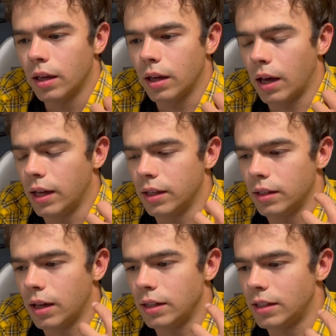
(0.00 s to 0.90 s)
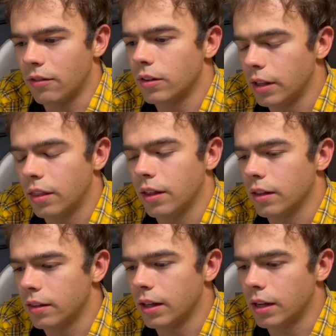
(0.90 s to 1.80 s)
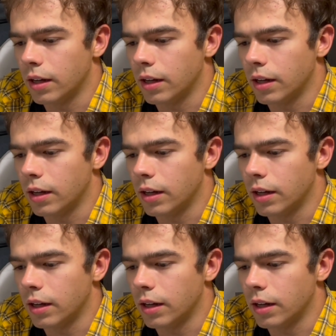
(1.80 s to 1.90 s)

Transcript: I I definitely think that